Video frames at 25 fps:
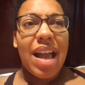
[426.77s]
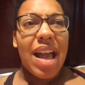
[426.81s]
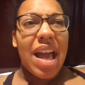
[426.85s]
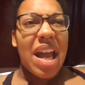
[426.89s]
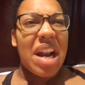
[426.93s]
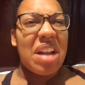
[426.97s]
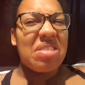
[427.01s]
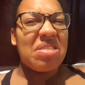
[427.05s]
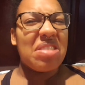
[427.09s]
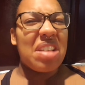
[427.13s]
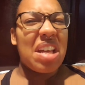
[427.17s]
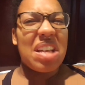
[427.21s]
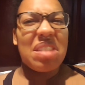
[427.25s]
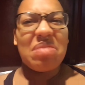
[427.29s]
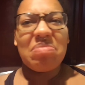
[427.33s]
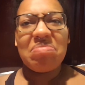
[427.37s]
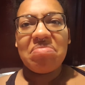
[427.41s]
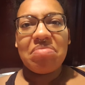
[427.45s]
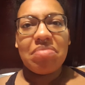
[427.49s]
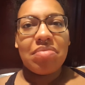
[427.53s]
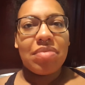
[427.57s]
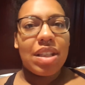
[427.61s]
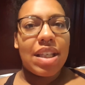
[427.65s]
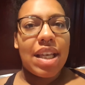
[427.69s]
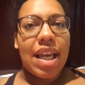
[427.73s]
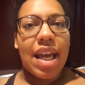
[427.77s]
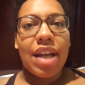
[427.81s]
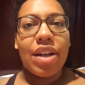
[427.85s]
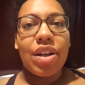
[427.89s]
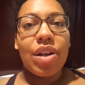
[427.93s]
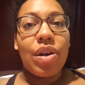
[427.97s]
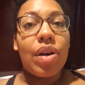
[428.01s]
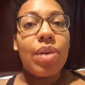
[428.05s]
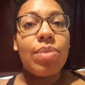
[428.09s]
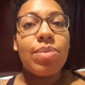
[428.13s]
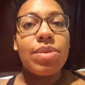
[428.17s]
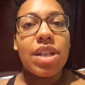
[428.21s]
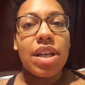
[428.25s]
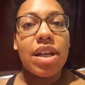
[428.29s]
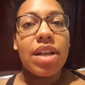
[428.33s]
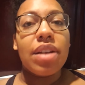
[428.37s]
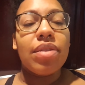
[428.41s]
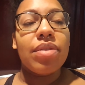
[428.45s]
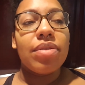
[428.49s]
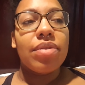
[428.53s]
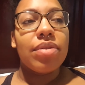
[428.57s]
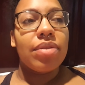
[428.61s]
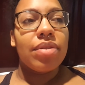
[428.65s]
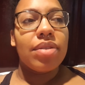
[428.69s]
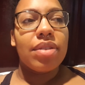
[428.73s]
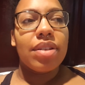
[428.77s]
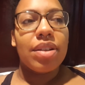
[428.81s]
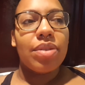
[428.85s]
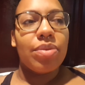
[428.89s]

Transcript: and I was like, yeah, no, I'm done.